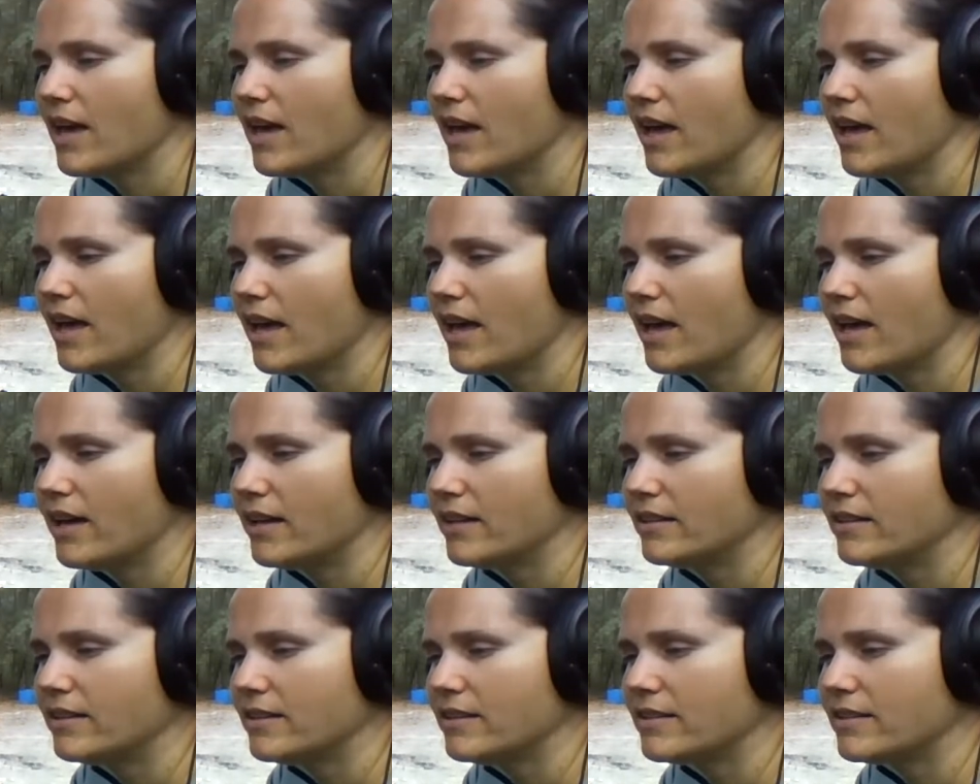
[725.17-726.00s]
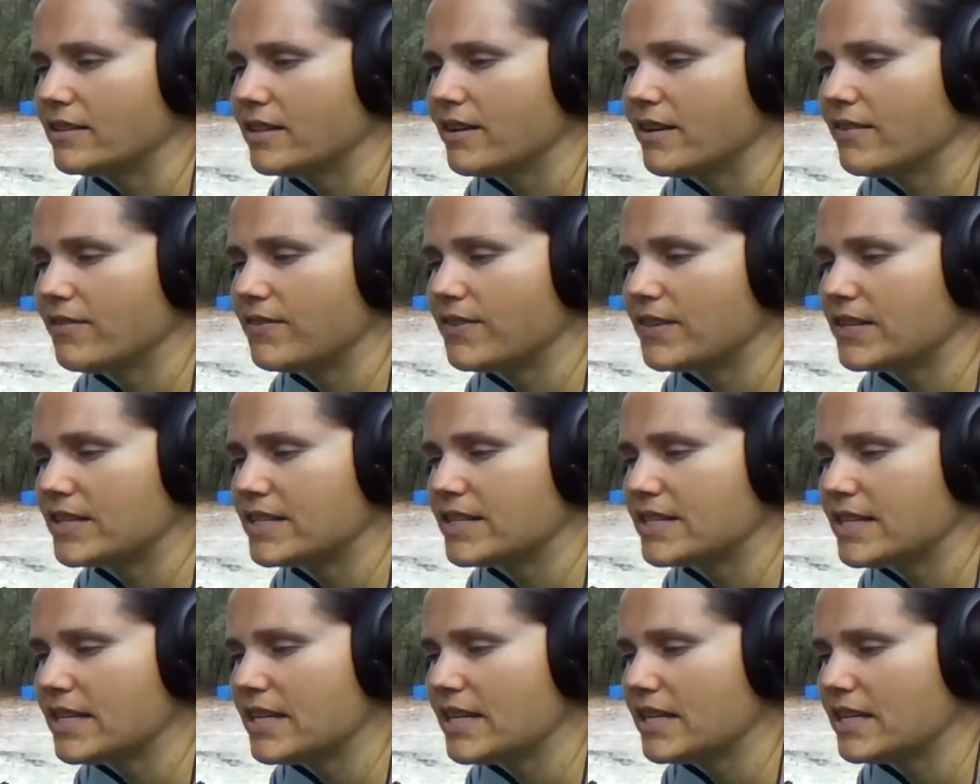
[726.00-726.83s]
And if the
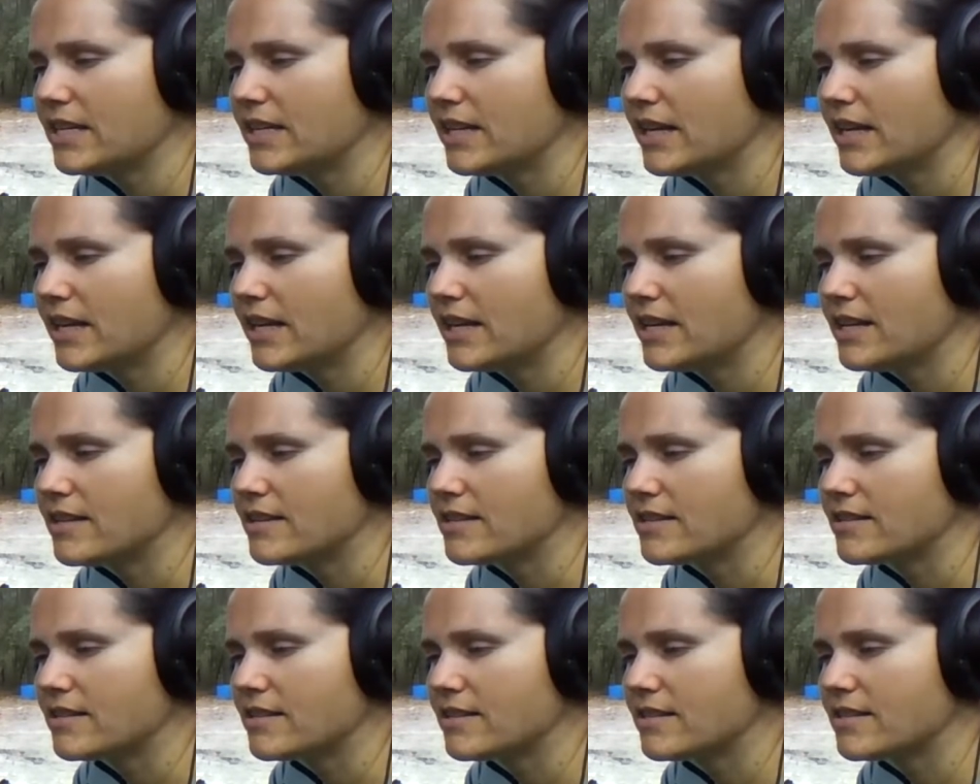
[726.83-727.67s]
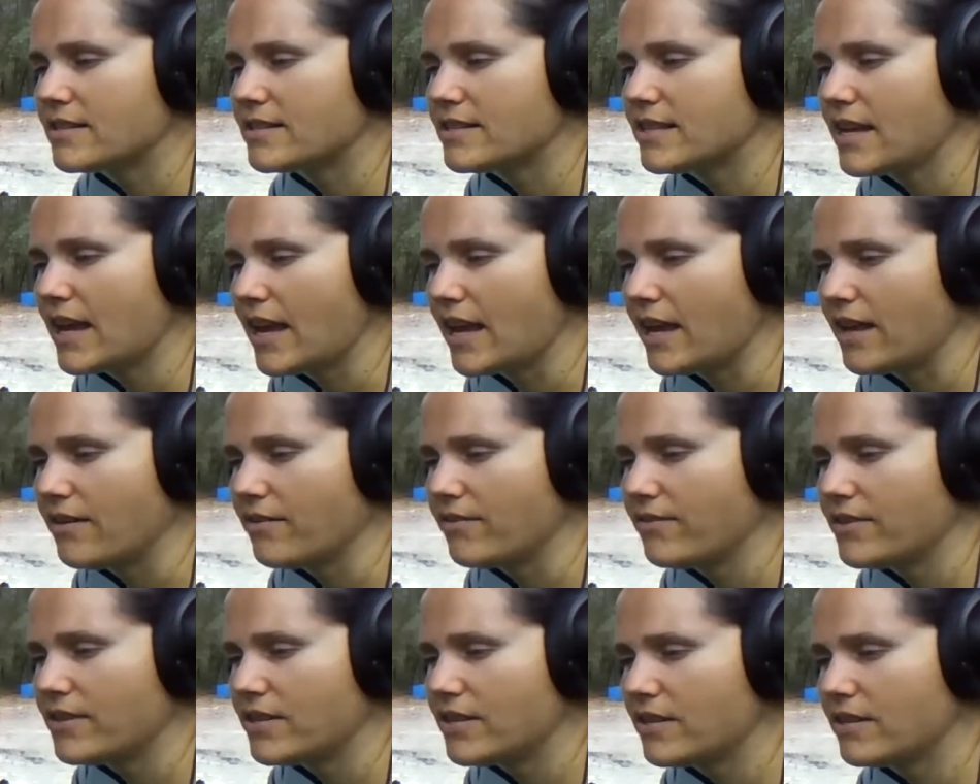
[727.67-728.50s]
seed is
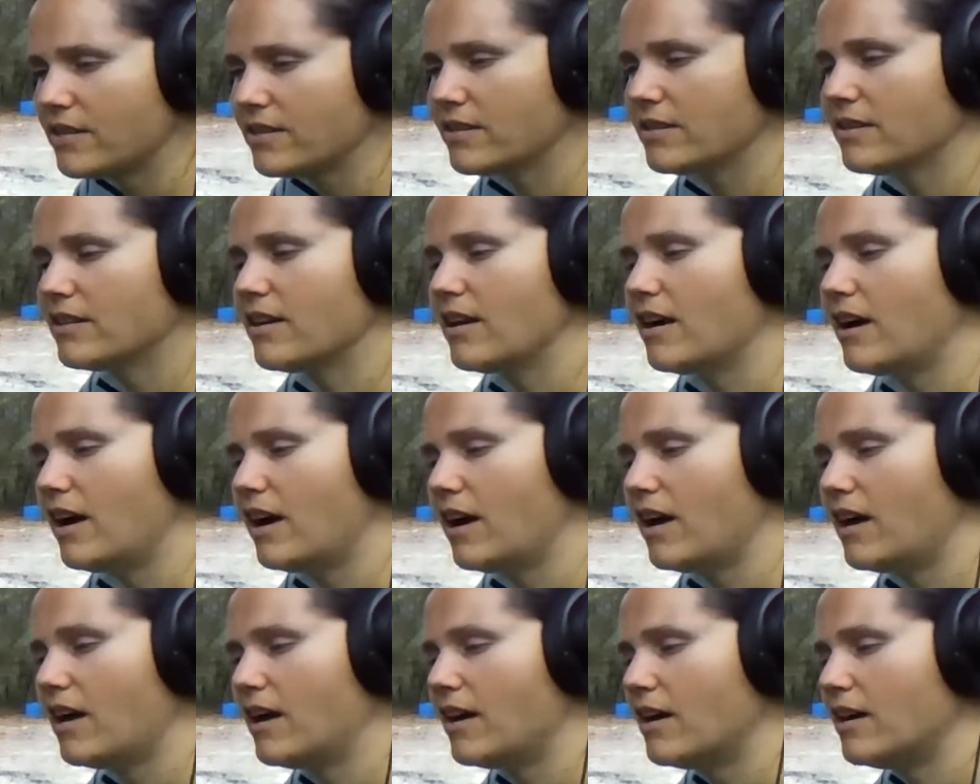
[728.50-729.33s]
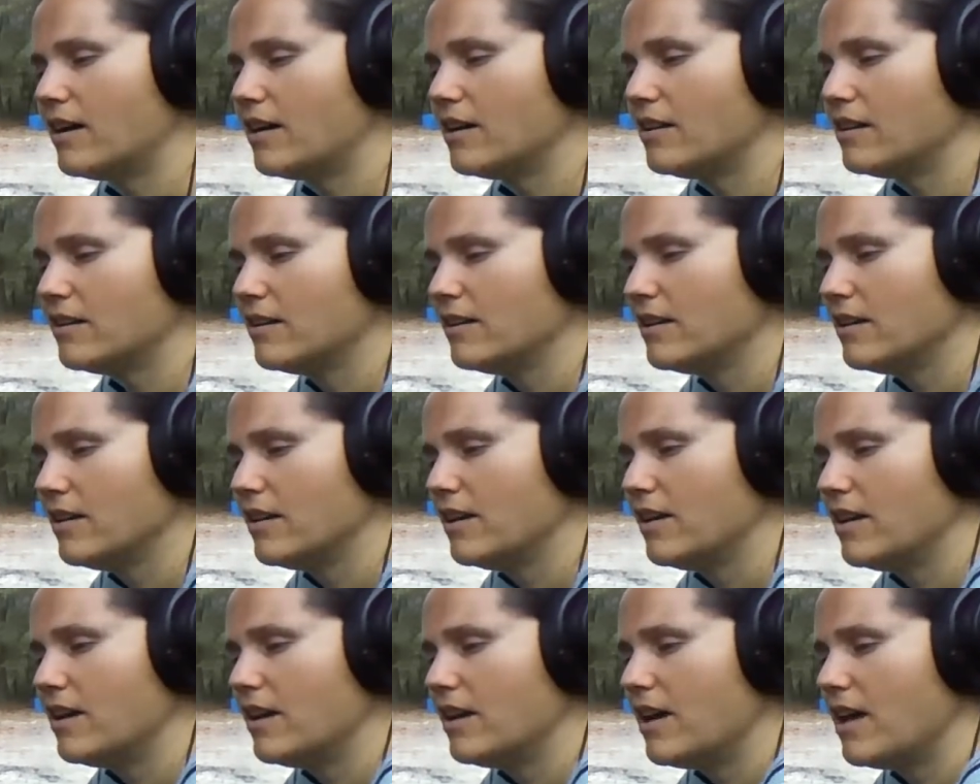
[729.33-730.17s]
saved
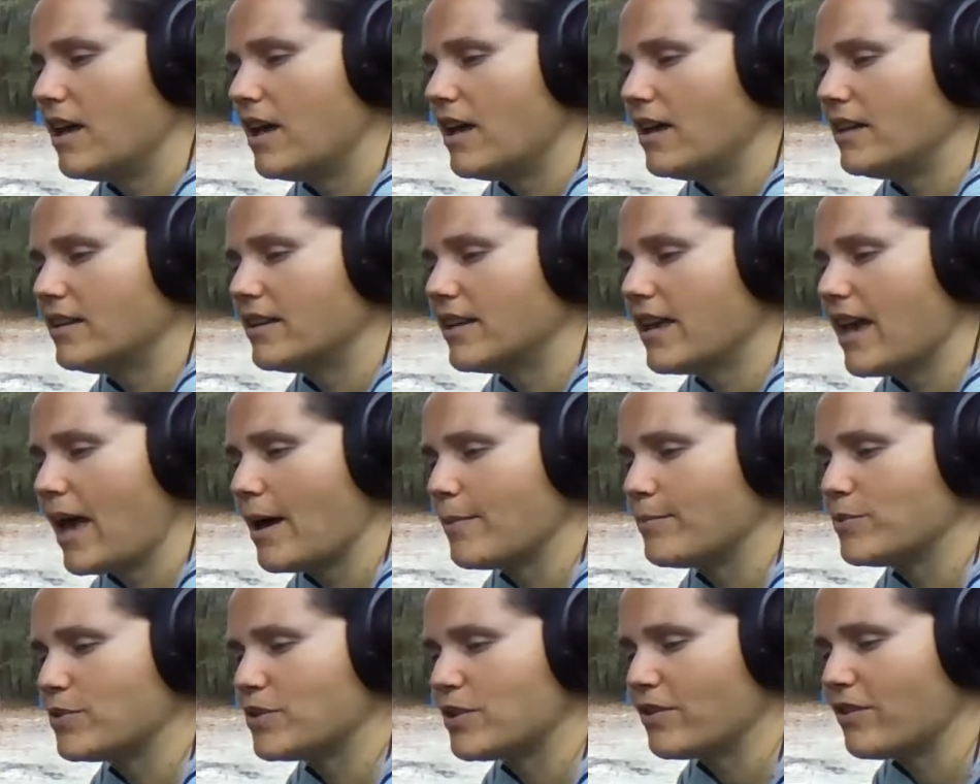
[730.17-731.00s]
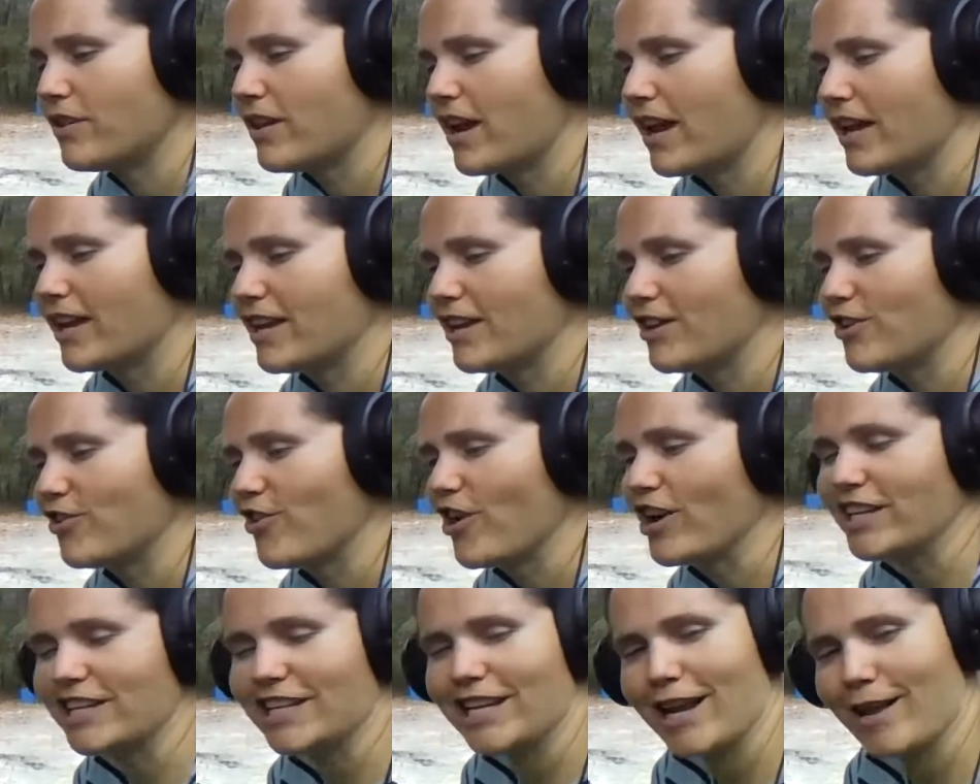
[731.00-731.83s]
and kept so that I can
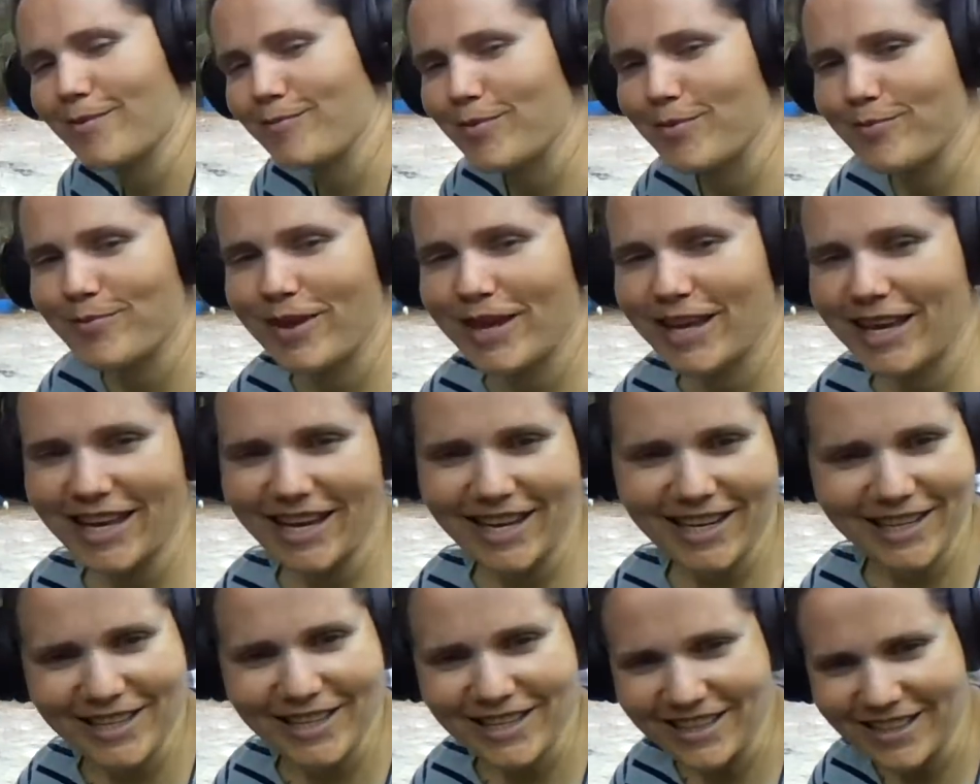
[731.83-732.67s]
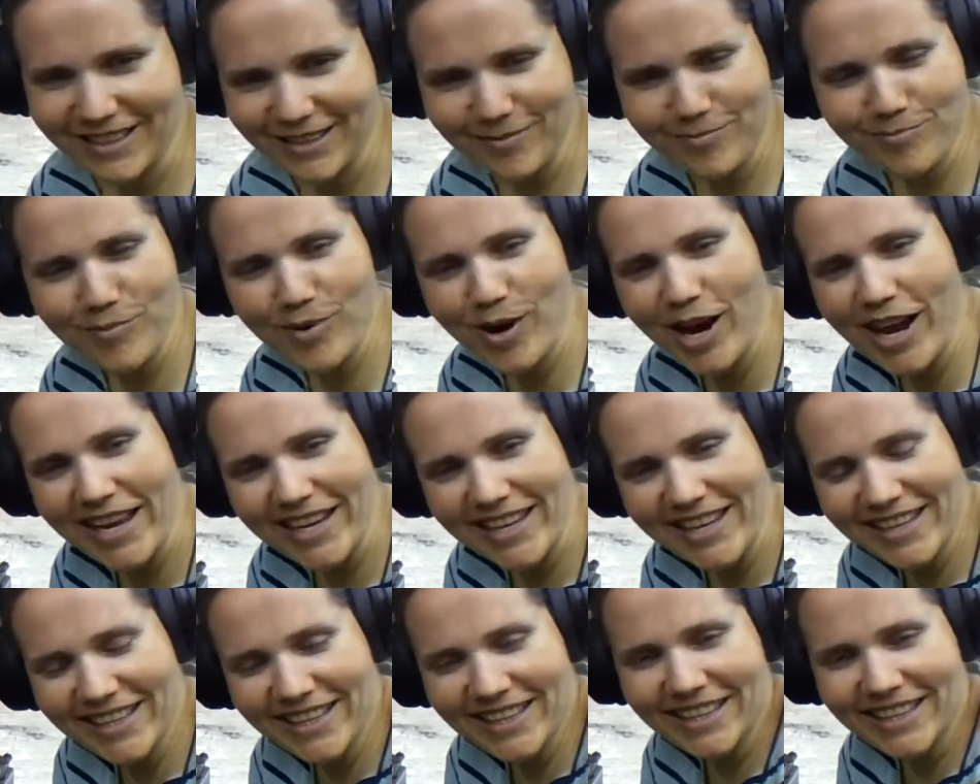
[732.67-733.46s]
grind it up and make it into bread,